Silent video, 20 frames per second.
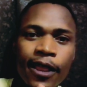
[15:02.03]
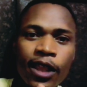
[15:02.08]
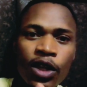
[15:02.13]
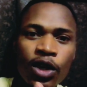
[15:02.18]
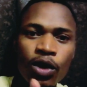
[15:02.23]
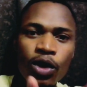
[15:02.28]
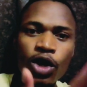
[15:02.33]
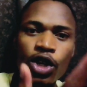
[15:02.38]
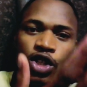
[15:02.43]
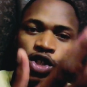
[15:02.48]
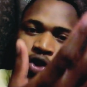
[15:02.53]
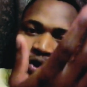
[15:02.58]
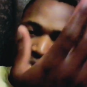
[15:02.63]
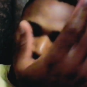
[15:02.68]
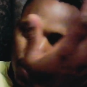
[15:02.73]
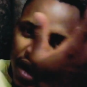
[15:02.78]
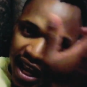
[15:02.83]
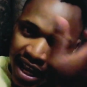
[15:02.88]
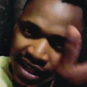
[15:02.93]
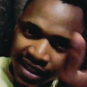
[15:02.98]
to
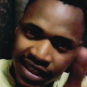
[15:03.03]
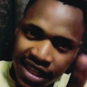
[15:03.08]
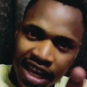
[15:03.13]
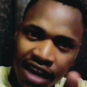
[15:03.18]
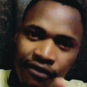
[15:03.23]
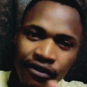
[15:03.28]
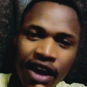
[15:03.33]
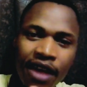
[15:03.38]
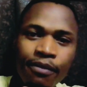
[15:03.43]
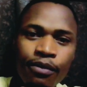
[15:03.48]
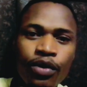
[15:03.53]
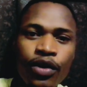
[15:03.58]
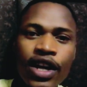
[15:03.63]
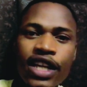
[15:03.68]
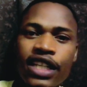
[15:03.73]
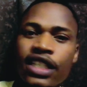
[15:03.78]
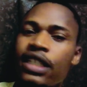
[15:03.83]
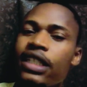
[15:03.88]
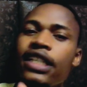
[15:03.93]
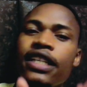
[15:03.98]
raise their
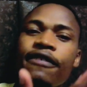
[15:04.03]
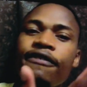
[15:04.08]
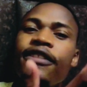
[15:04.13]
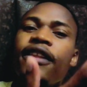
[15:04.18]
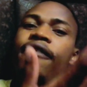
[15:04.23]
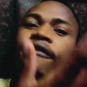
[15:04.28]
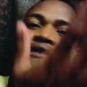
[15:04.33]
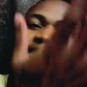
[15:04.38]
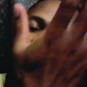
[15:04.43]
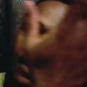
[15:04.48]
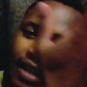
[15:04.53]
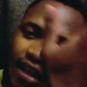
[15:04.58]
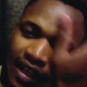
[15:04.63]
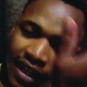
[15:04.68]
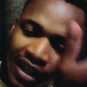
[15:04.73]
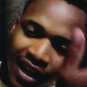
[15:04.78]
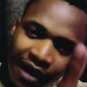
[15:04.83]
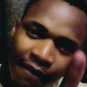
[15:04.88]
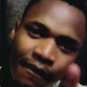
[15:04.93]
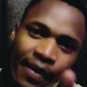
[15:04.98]
vibration. And if they fail, they
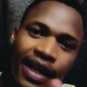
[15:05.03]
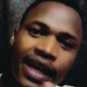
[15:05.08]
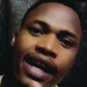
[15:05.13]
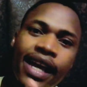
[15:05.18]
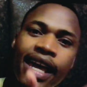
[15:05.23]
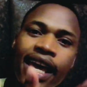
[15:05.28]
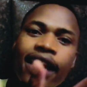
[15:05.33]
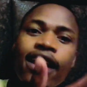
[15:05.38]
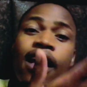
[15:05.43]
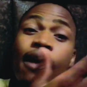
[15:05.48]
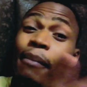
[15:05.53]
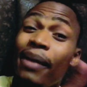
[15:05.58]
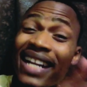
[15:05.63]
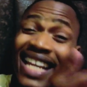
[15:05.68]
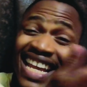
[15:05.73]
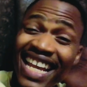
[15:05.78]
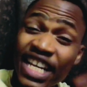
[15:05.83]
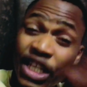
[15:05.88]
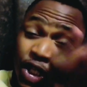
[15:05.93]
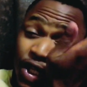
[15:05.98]
come back again.
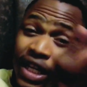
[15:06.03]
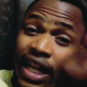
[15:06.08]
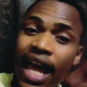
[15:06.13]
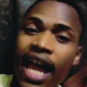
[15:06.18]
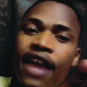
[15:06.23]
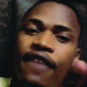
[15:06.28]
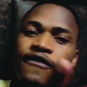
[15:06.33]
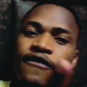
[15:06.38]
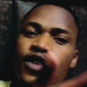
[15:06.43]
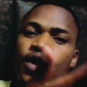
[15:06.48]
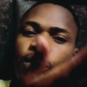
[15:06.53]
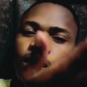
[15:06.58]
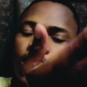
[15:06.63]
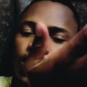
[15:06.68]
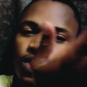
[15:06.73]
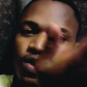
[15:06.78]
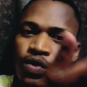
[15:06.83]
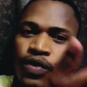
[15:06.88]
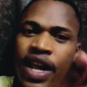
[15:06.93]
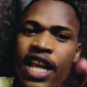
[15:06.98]
But each life you were
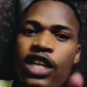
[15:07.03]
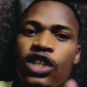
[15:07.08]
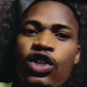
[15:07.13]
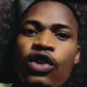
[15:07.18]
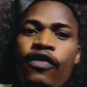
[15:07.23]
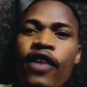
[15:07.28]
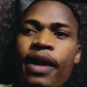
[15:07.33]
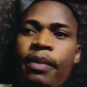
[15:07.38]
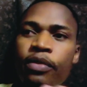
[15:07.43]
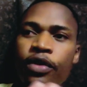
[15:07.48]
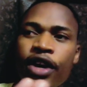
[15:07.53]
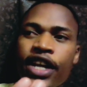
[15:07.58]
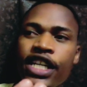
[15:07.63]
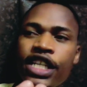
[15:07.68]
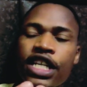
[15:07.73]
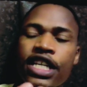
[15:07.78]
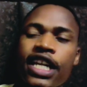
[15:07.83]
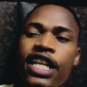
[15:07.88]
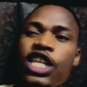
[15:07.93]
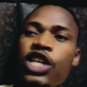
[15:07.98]
to raise your
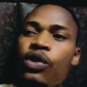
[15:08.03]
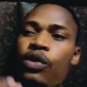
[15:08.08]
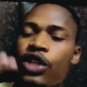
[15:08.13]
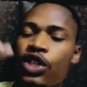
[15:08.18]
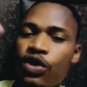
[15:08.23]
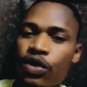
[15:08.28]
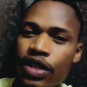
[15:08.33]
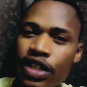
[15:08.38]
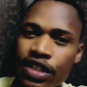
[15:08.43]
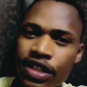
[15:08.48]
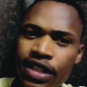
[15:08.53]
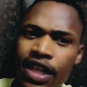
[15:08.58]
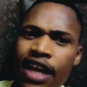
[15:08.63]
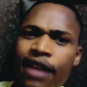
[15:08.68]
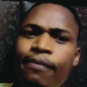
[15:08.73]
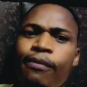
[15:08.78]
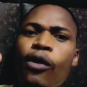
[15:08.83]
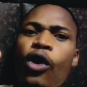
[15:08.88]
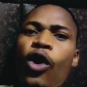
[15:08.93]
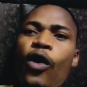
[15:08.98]
vibration, and you were to
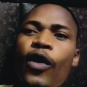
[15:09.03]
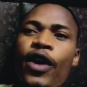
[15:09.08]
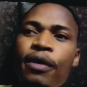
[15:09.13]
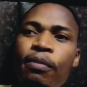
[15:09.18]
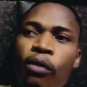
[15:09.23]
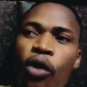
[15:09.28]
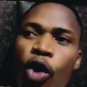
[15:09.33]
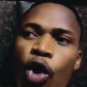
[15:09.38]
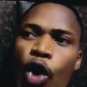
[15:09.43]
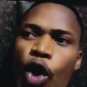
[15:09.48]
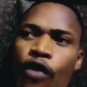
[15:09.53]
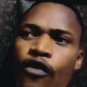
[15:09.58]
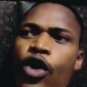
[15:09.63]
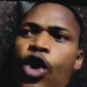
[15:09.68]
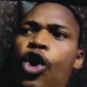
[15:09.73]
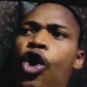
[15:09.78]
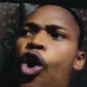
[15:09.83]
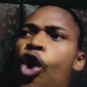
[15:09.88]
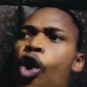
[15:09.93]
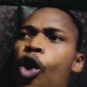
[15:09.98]
understand more and more of,
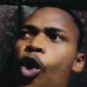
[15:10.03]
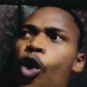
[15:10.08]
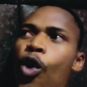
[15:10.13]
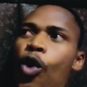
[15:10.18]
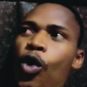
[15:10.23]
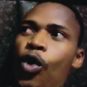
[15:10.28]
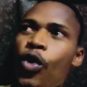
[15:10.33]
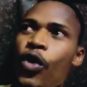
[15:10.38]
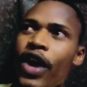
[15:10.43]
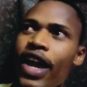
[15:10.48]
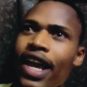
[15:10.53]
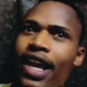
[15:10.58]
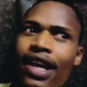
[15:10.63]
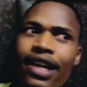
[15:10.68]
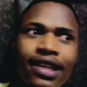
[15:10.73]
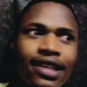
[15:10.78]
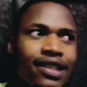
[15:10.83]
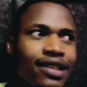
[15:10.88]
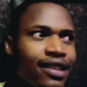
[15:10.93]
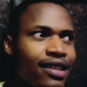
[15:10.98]
oh,
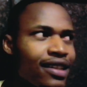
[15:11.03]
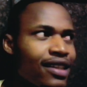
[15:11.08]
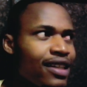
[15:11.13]
wait,